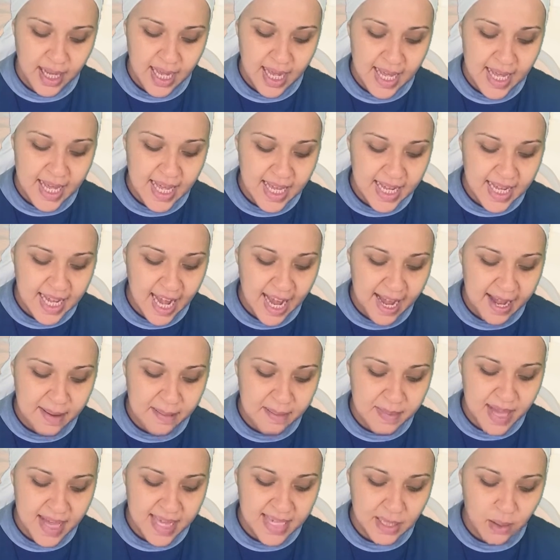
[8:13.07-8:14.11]
He
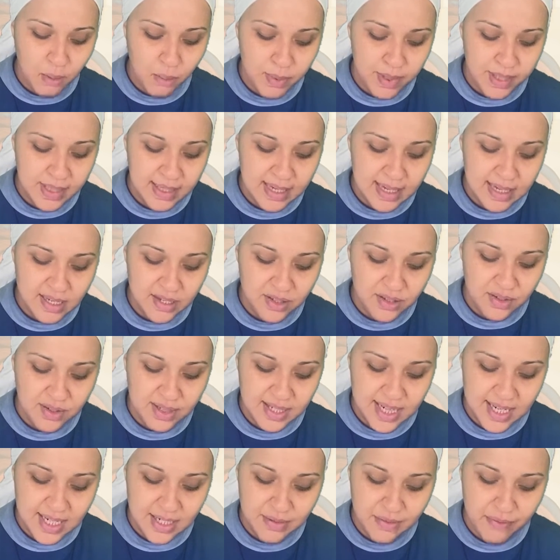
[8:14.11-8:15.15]
came as a witness to
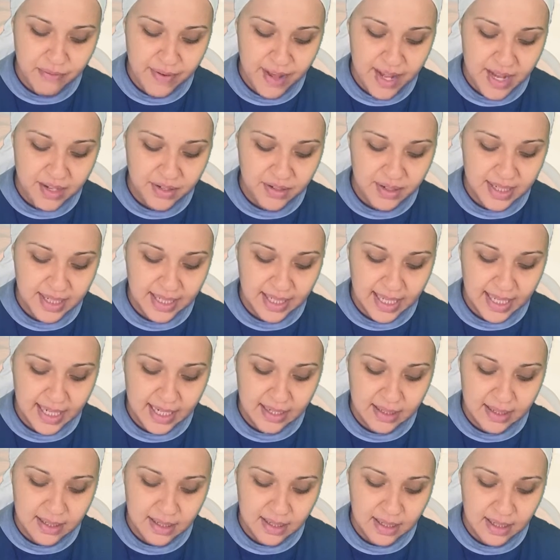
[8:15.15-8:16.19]
testify to the
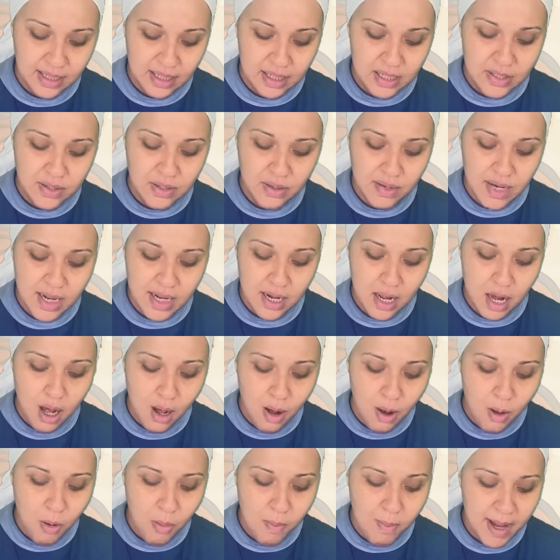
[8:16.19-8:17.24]
light, so that
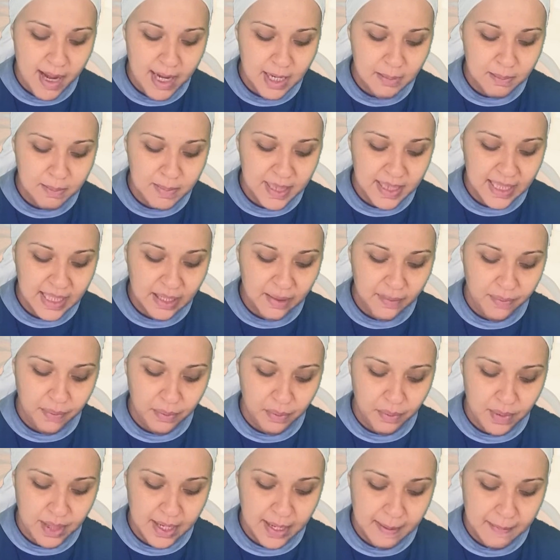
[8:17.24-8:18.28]
all might believe
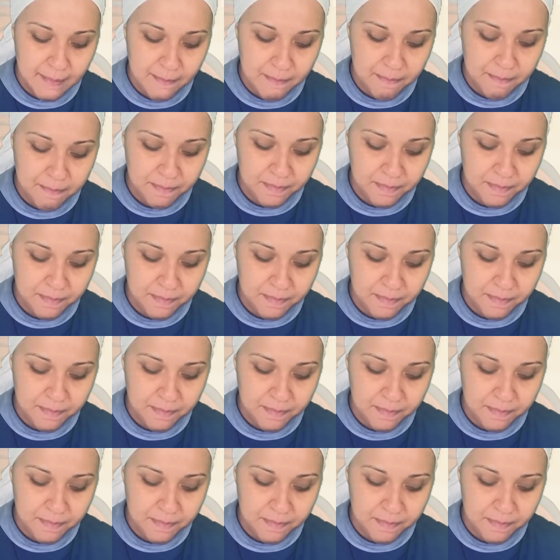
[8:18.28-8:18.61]
through him.